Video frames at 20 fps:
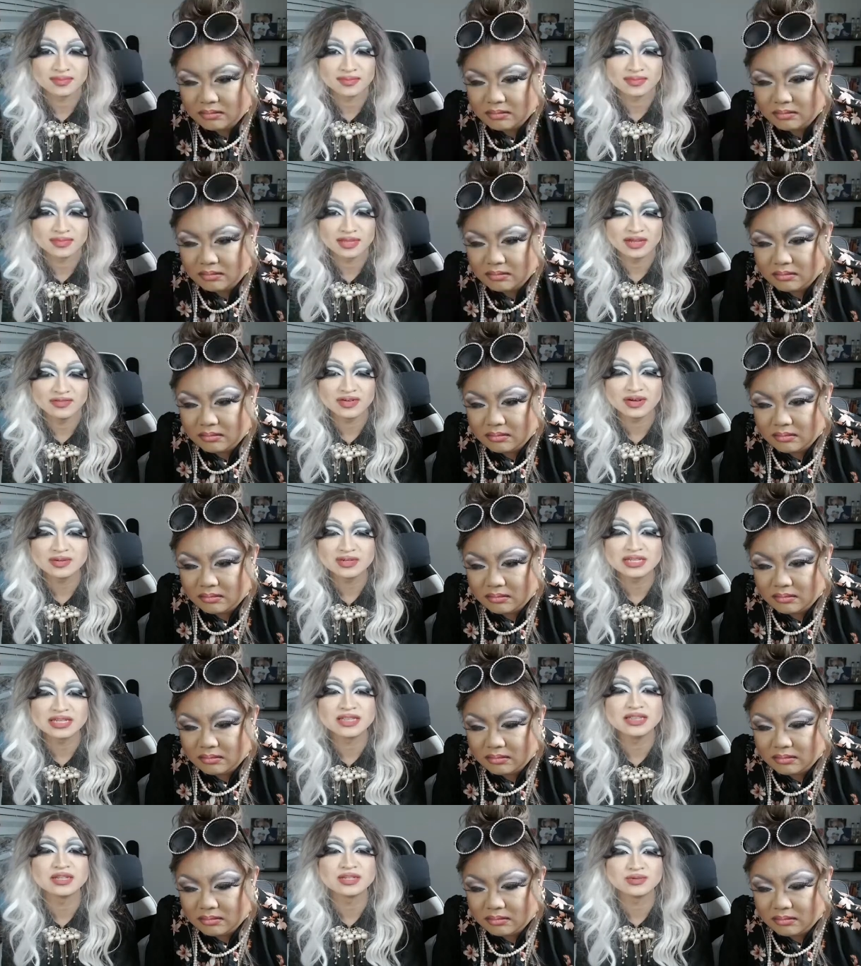Speaker 1: If I was
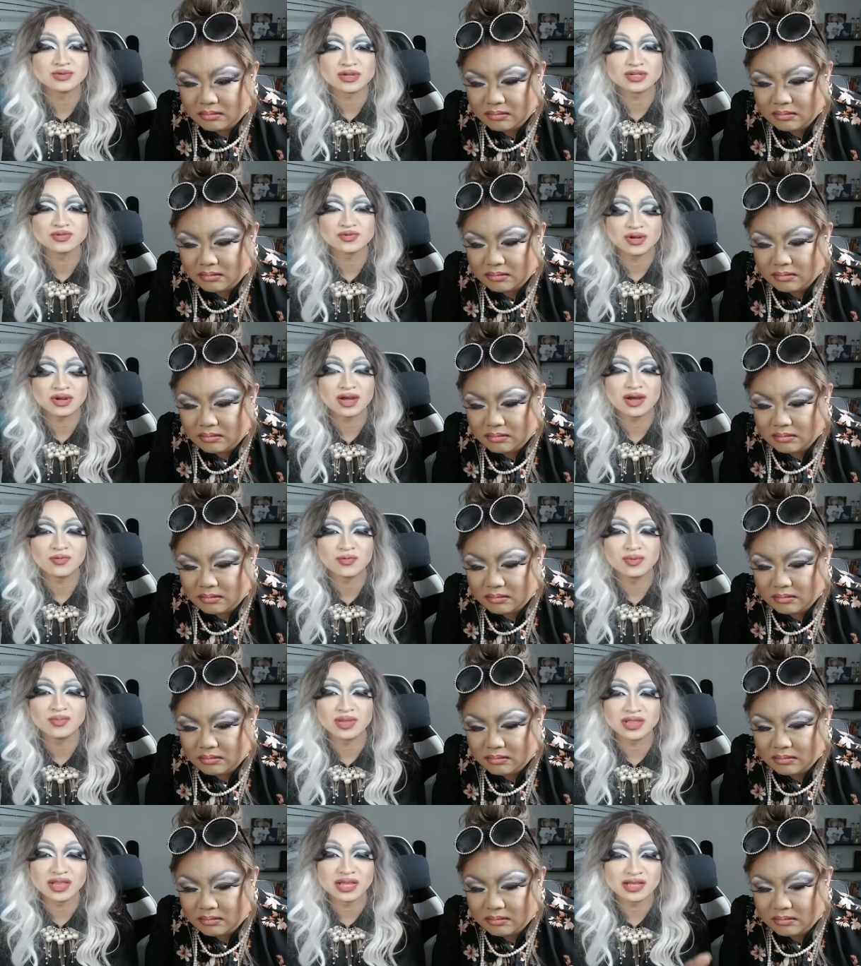in this restaurant, I
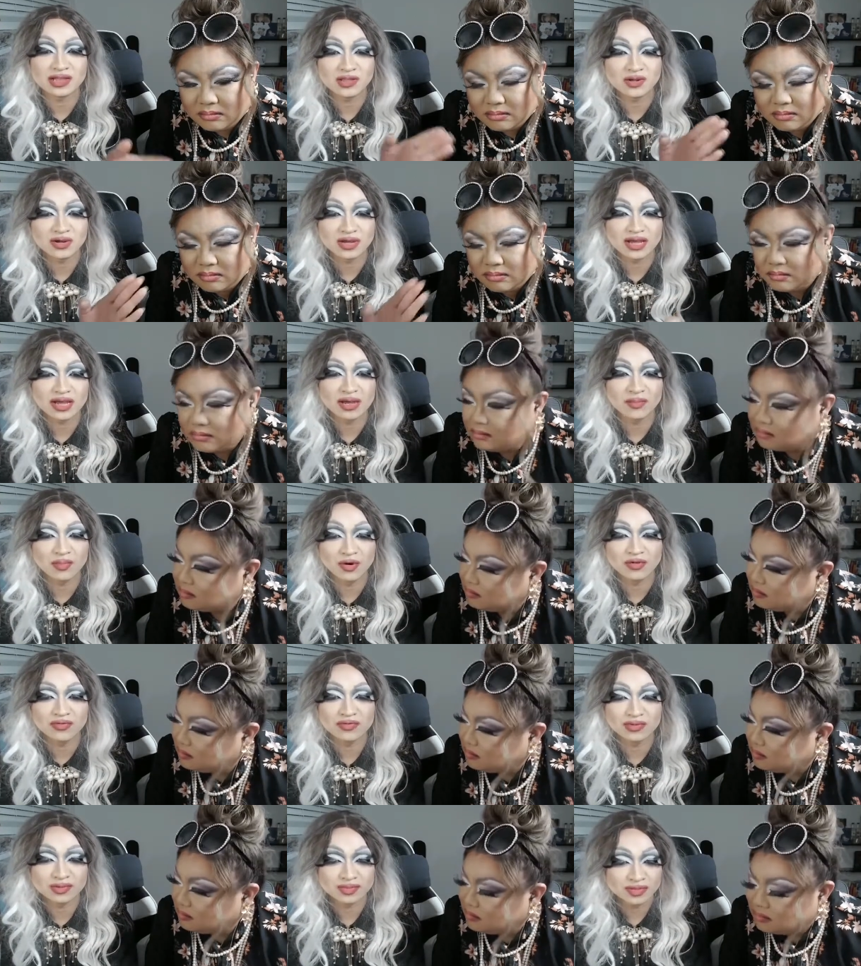would be like looking at both
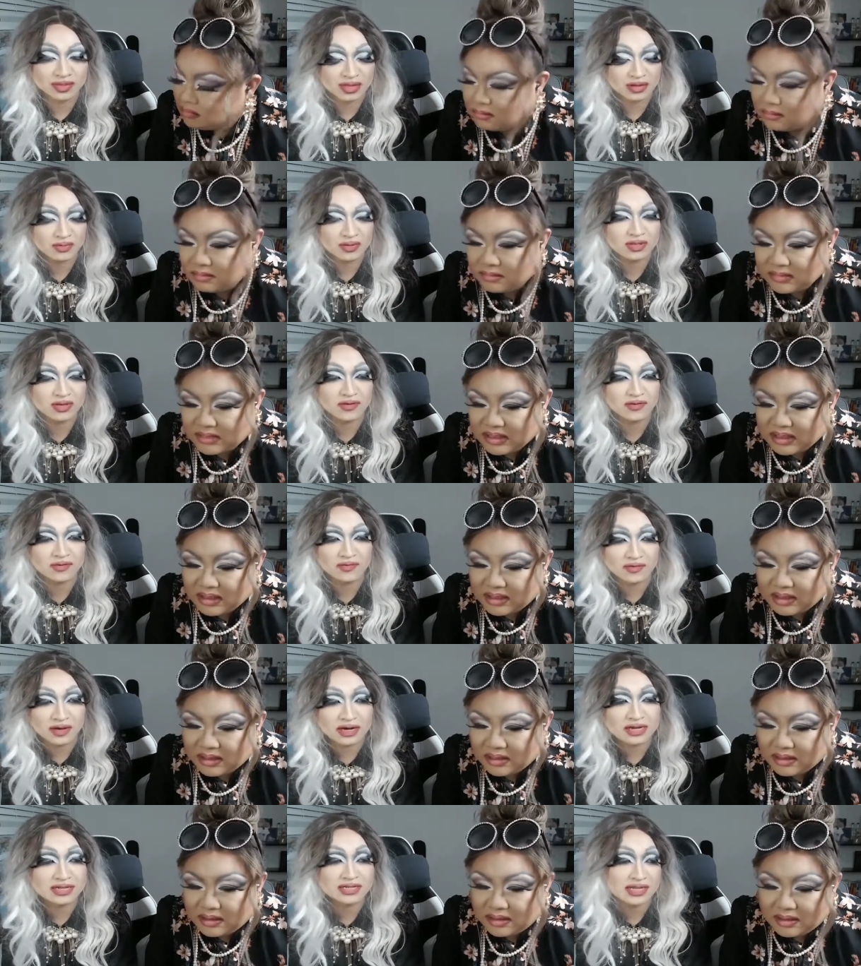of them and be like, what the
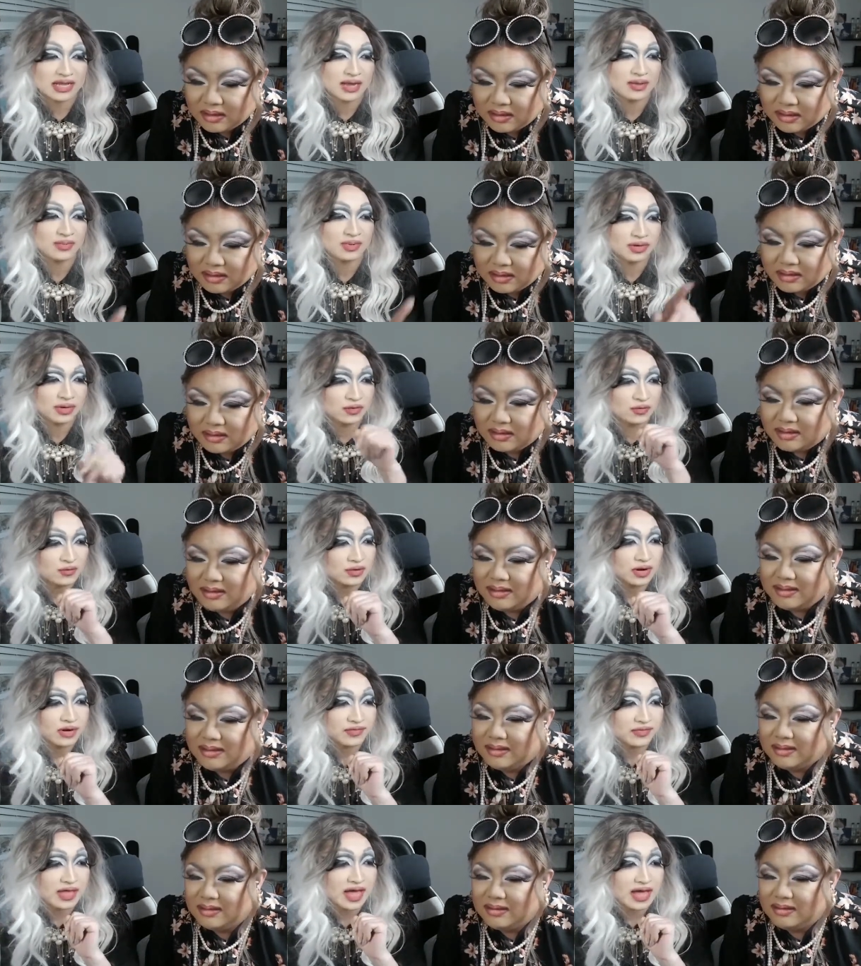fuck is happening over
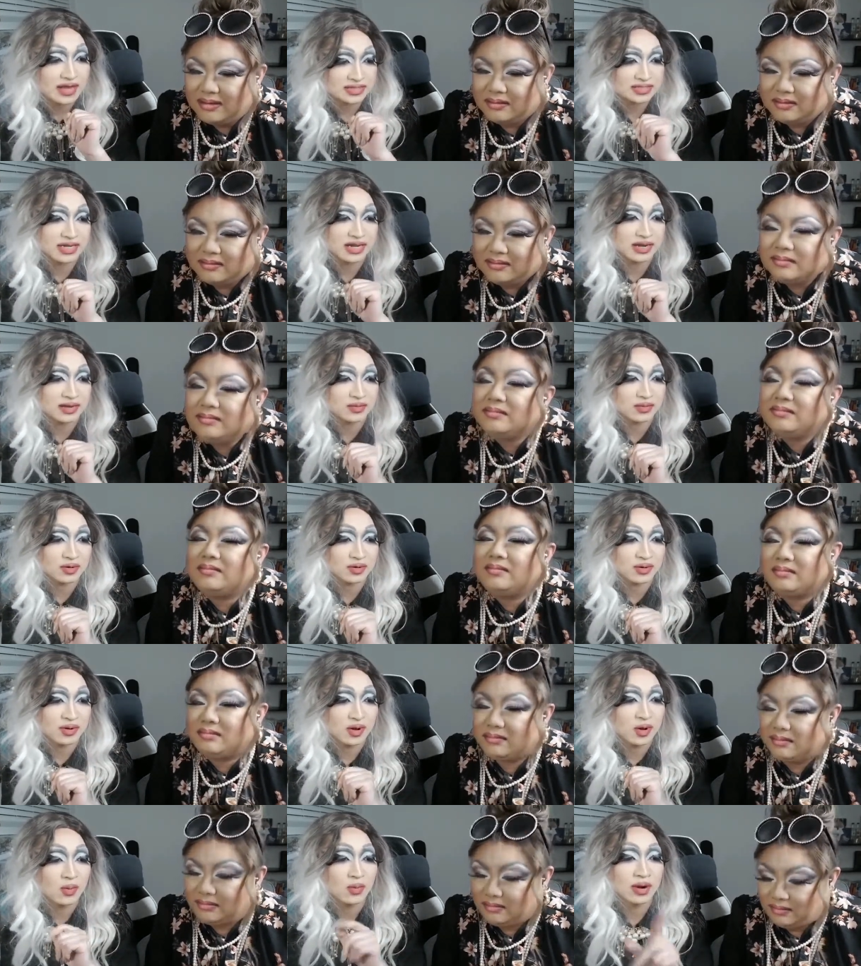at that
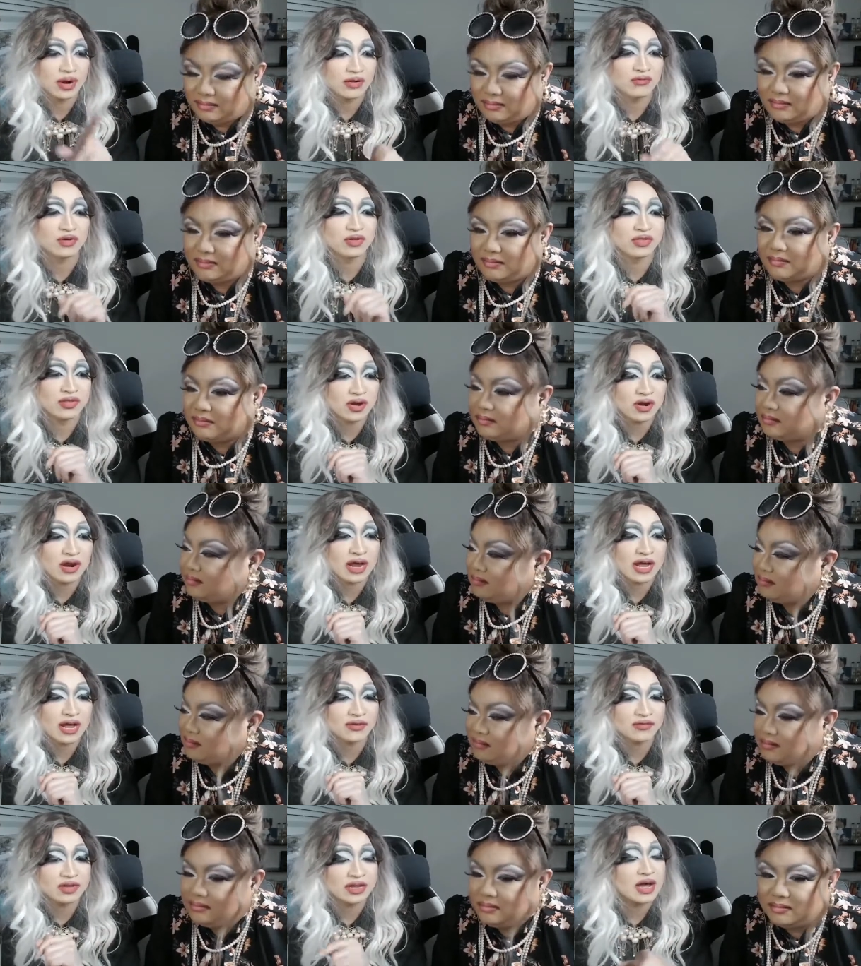table? Whatever they're
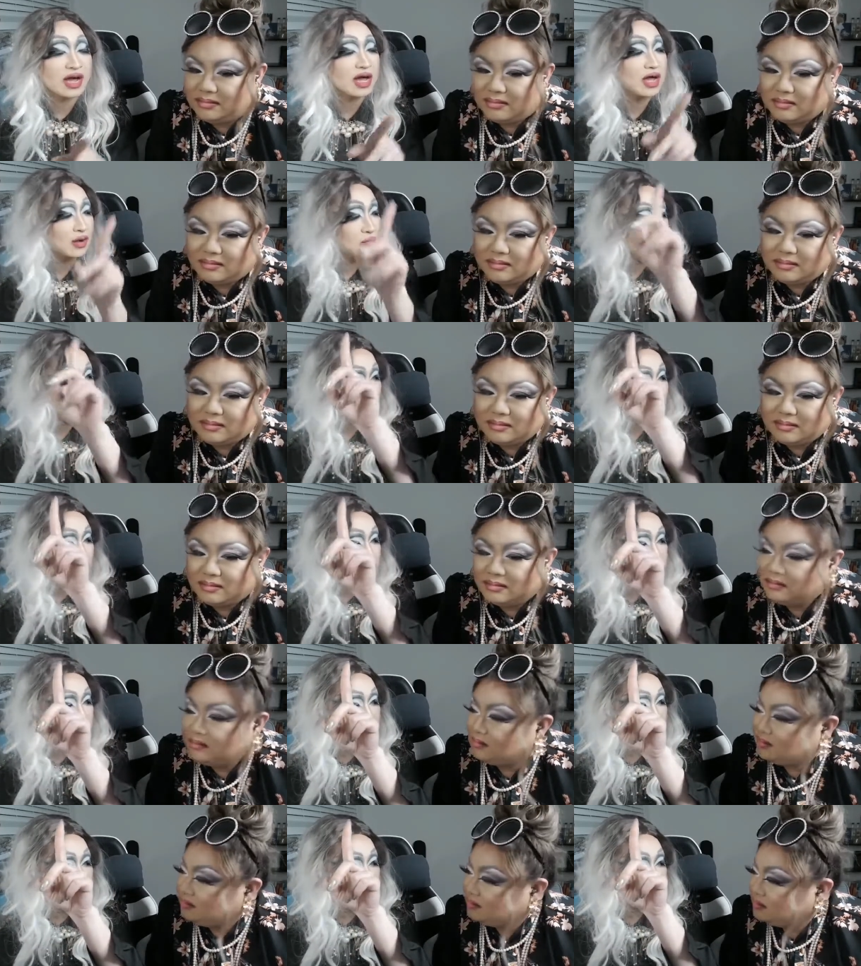having, I will
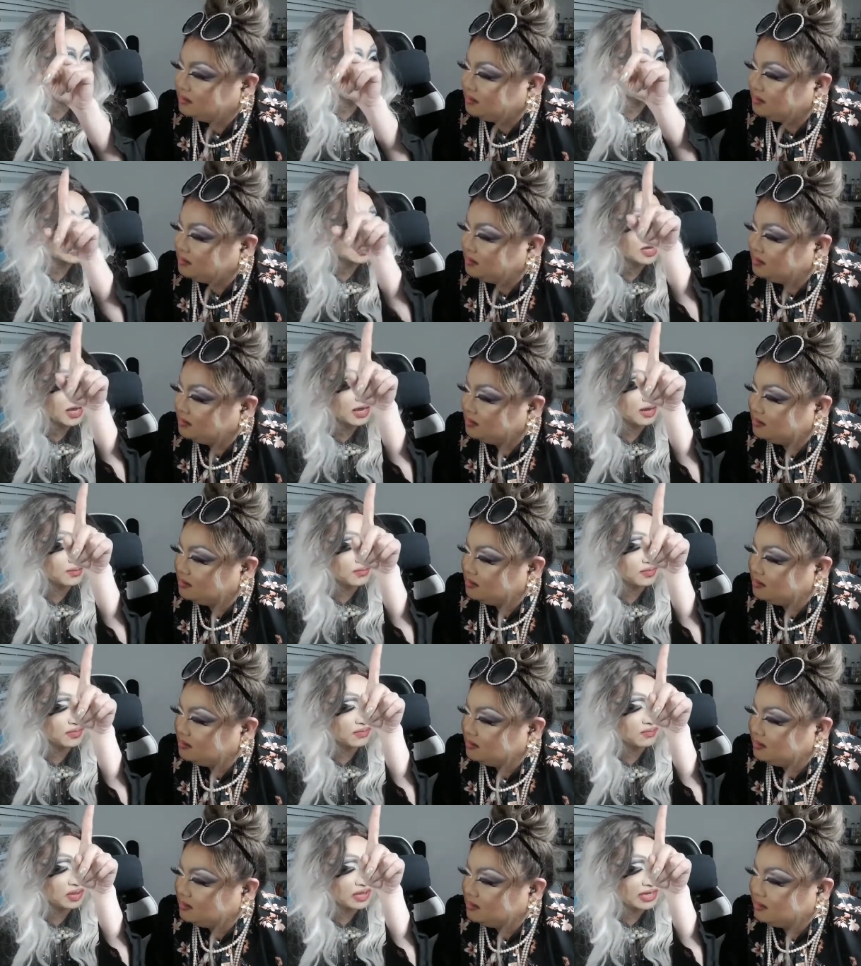also have the same,
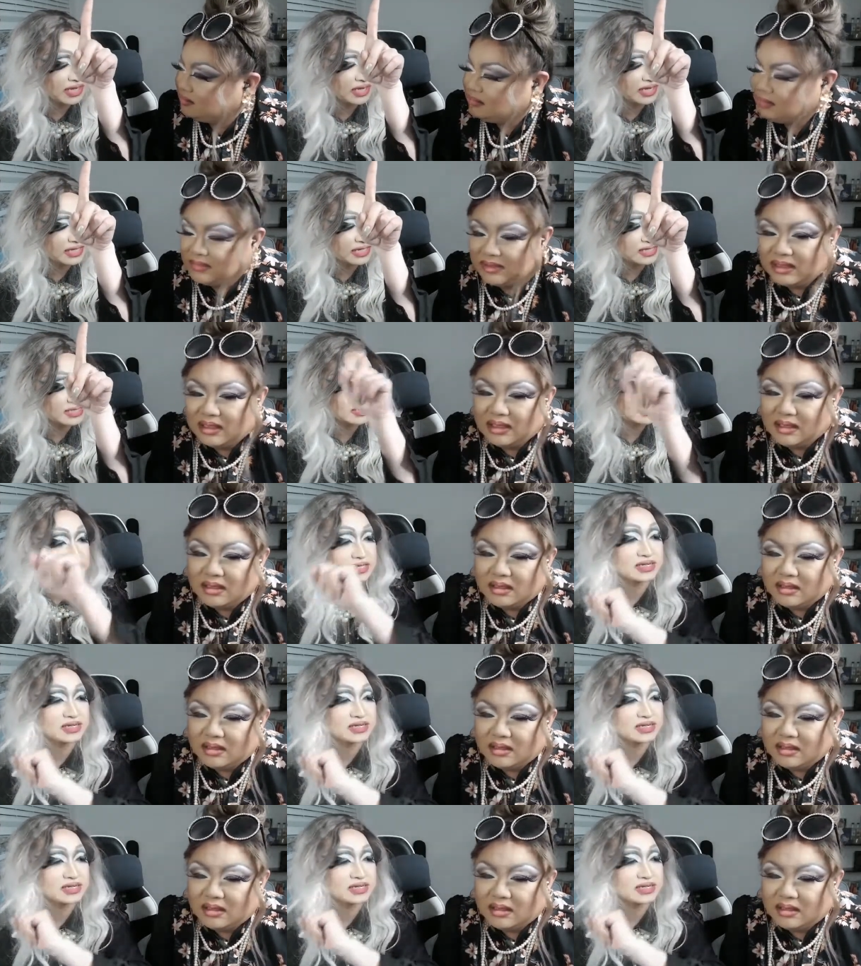please.